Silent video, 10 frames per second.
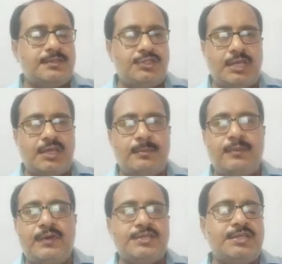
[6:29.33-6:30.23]
Check
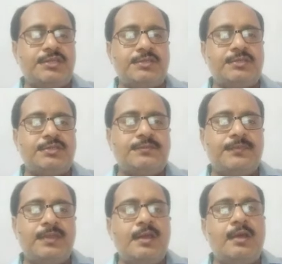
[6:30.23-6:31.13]
number one sentence.
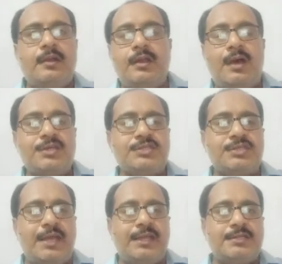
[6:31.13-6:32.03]
Last
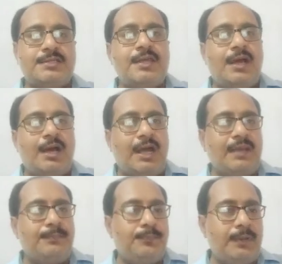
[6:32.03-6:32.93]
night
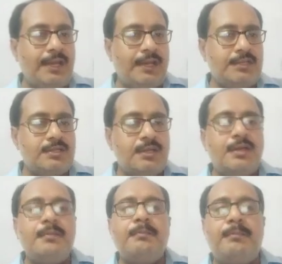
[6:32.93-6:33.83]
I played
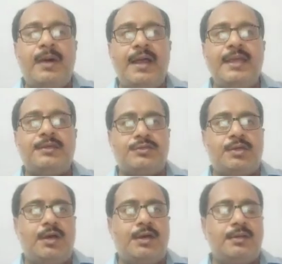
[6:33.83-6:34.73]
my
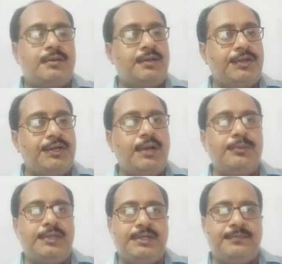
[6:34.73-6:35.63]
guitar
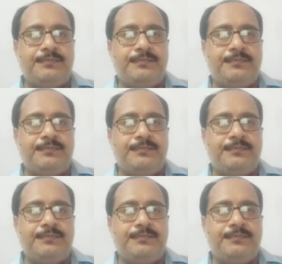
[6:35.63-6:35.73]
loudly.